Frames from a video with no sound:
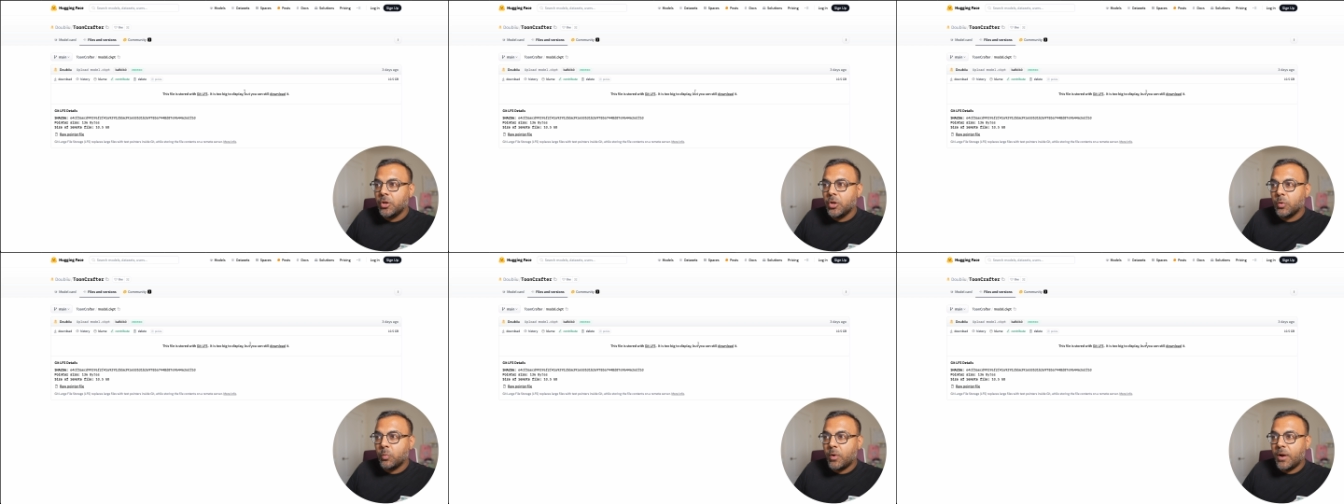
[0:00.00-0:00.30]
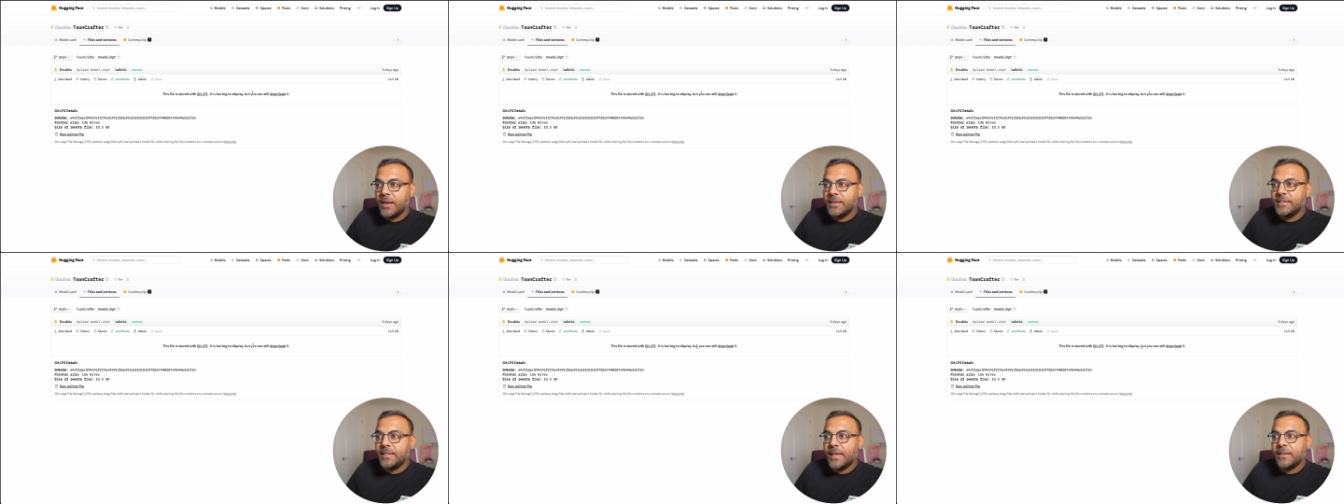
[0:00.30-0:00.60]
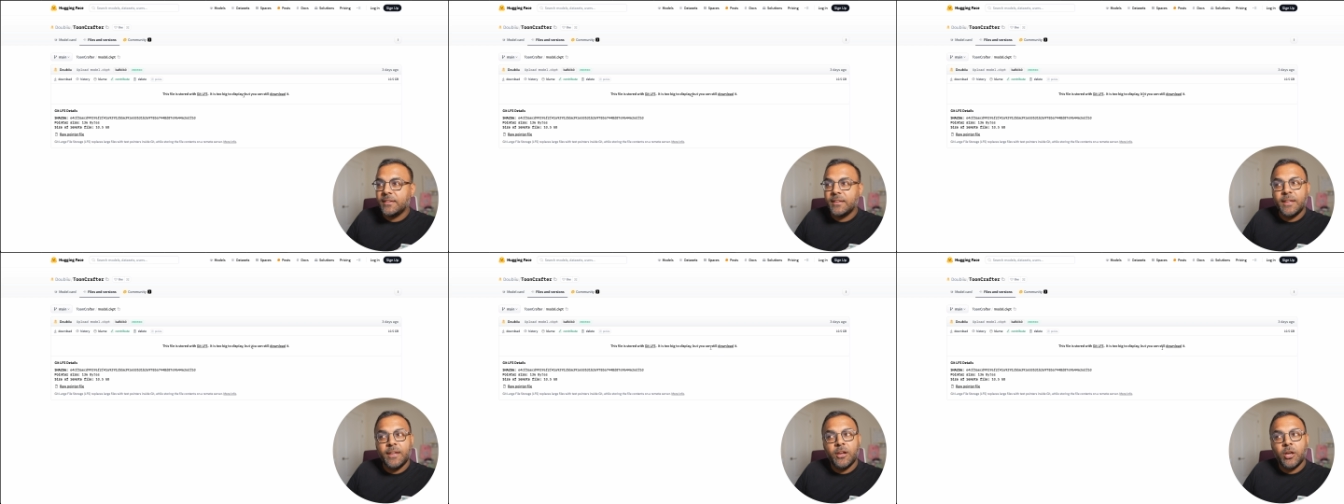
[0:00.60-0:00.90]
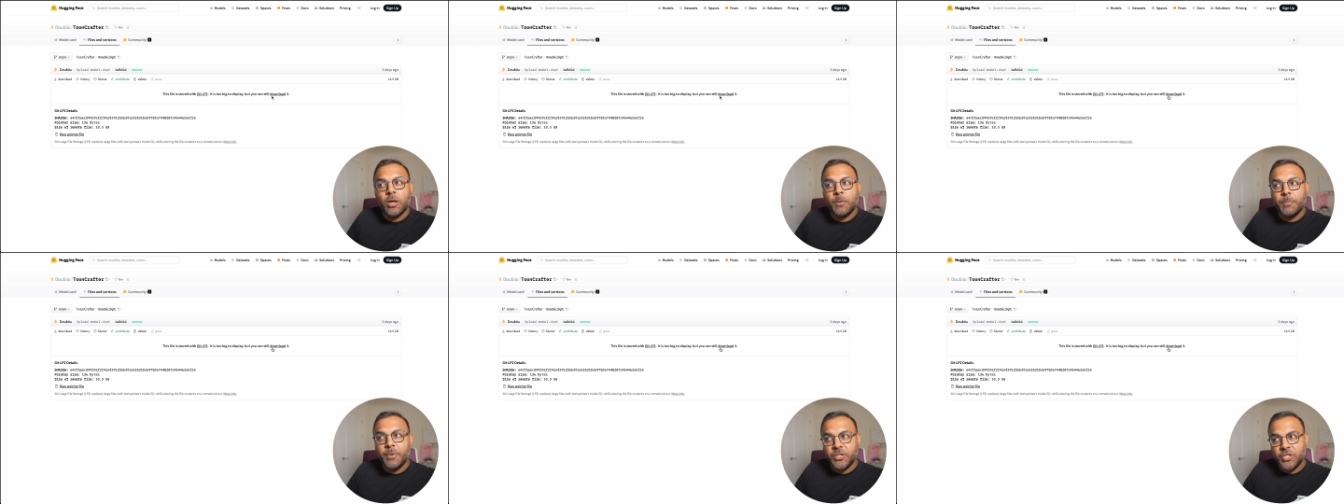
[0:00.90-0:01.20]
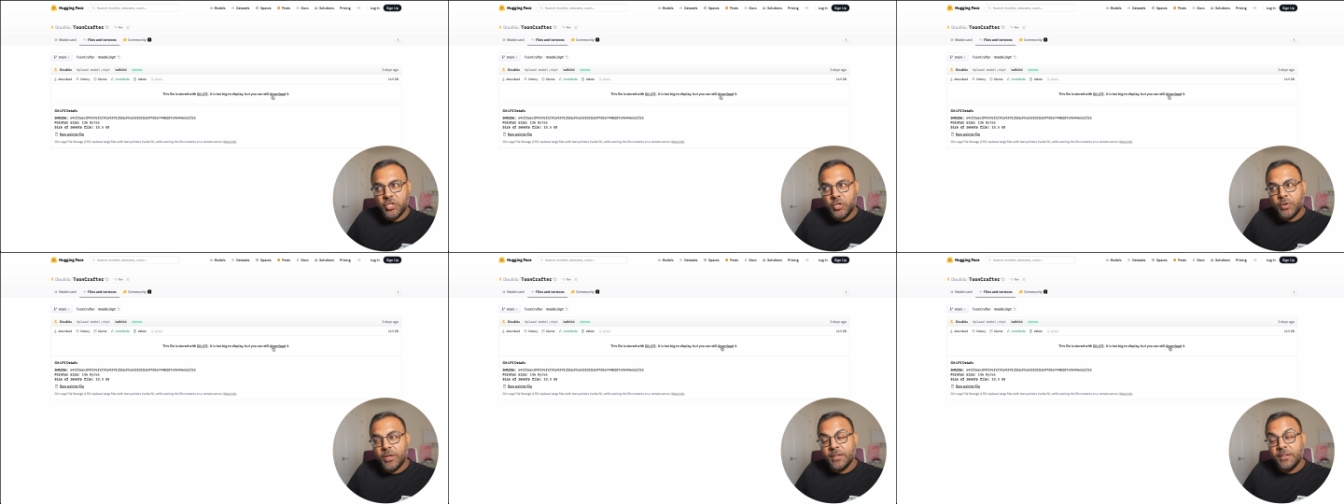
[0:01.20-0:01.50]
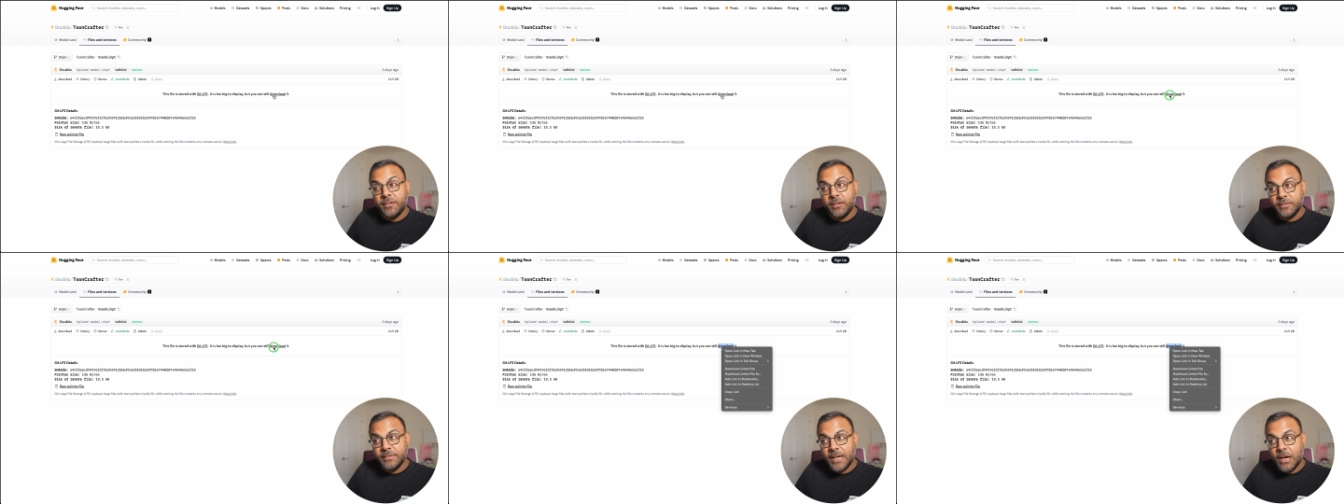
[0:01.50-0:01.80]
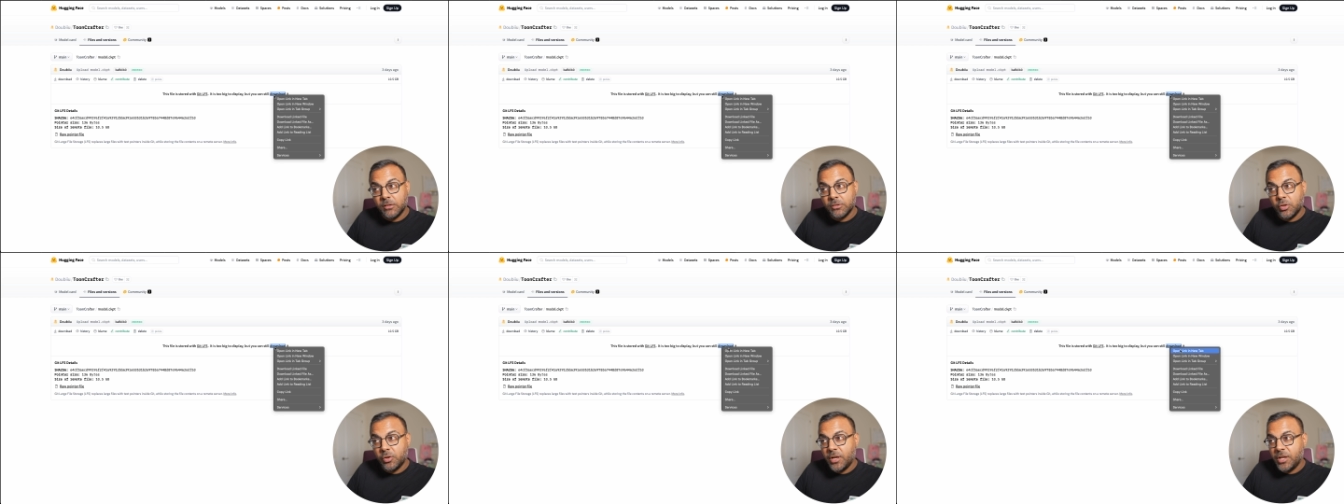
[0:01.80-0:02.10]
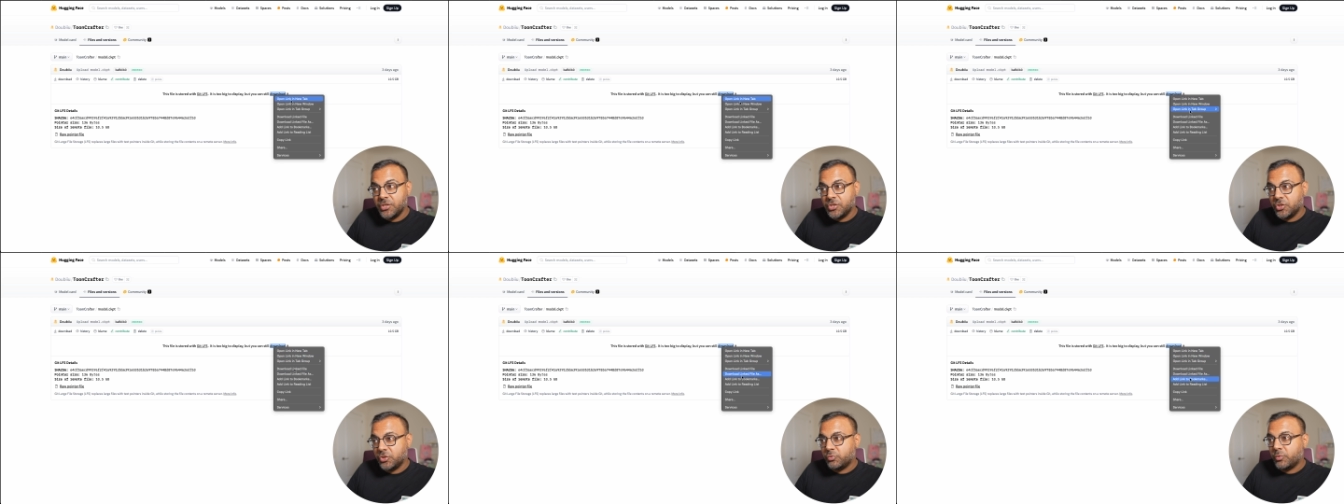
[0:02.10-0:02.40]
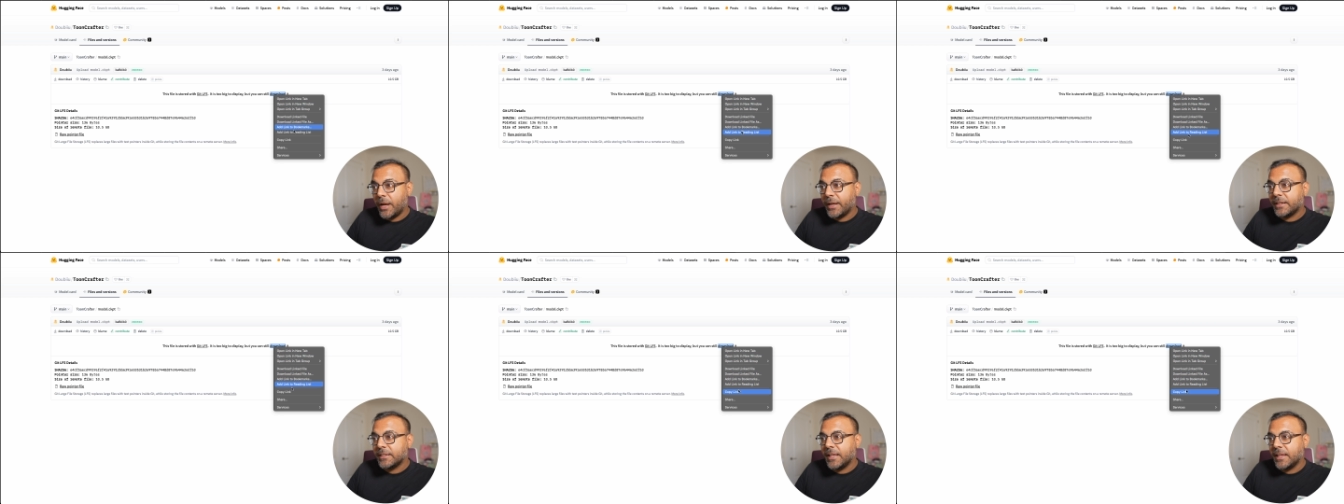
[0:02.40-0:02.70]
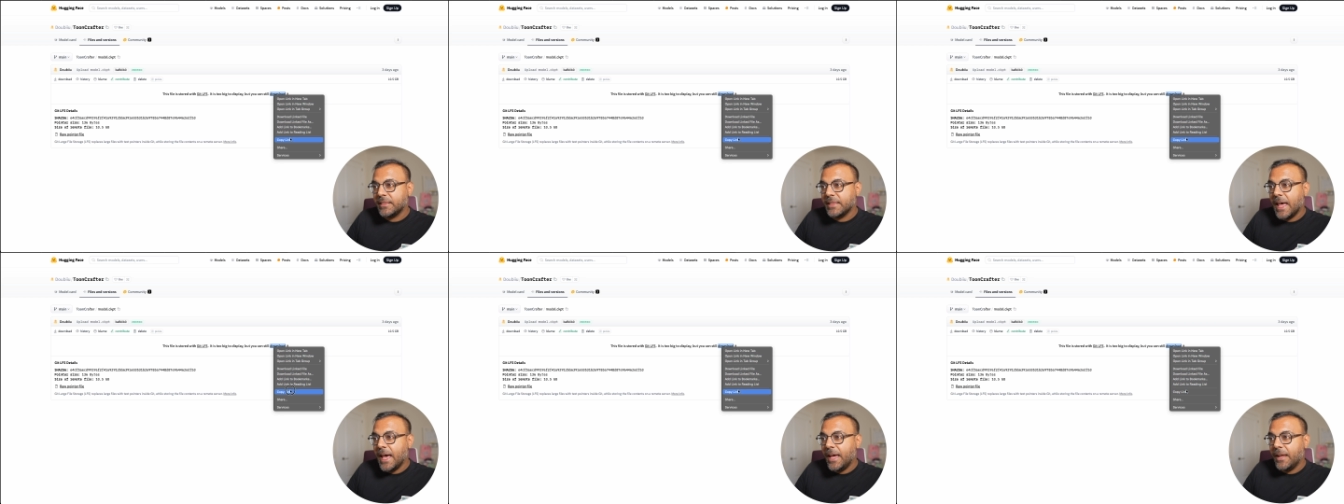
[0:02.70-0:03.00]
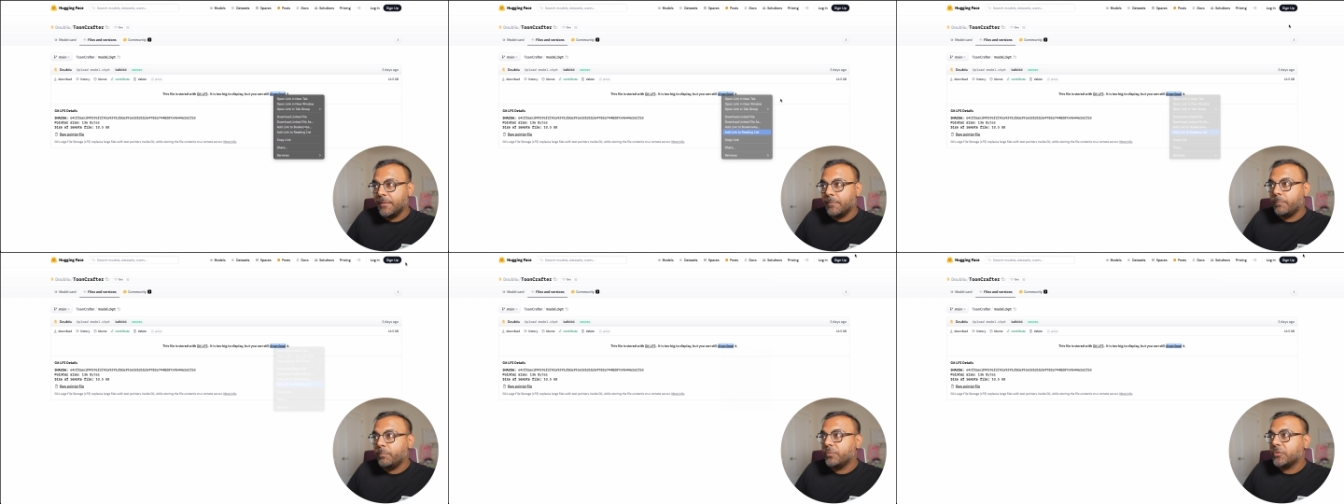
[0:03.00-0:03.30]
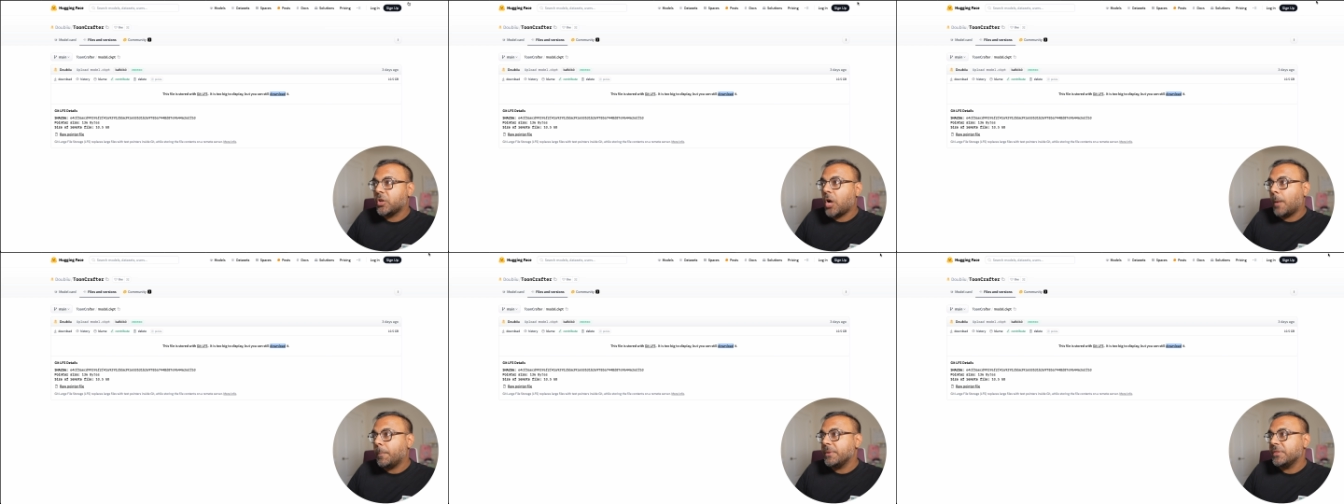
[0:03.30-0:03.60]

where it says here, but you can still download it. Just right click that, copy the